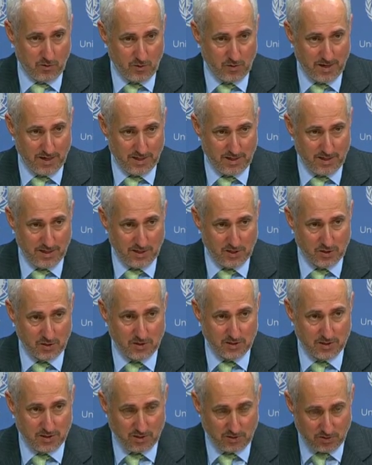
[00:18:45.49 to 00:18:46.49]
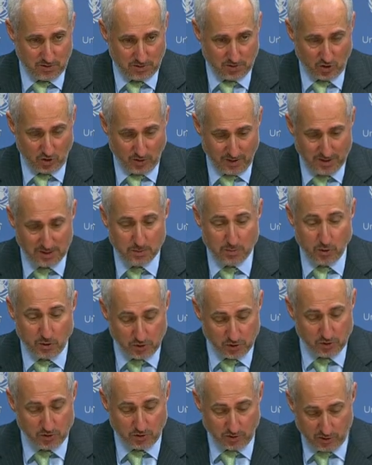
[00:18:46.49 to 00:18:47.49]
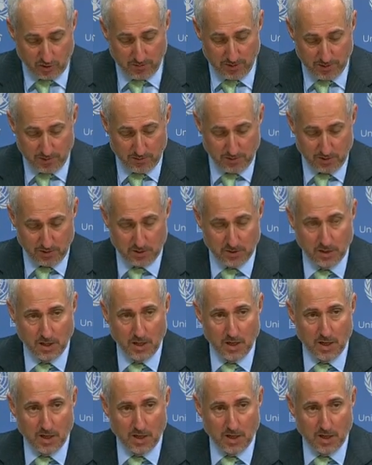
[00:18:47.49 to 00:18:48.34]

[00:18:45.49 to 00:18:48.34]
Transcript: the United Nations and to show his personal commitment